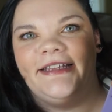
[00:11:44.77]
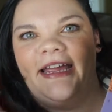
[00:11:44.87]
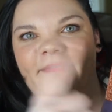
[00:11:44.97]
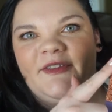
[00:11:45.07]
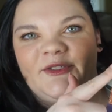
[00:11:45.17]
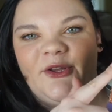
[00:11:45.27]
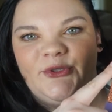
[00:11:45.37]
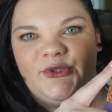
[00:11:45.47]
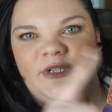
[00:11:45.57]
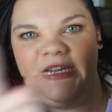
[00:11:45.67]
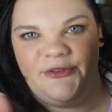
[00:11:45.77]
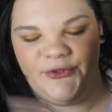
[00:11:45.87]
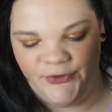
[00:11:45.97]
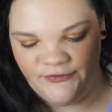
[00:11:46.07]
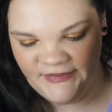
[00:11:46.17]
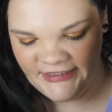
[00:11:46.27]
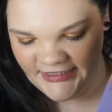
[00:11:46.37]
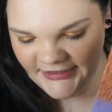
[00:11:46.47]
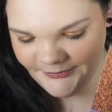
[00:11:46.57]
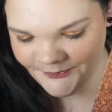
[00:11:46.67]
I have the Sultry and the
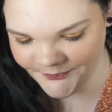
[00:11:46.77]
Norvina.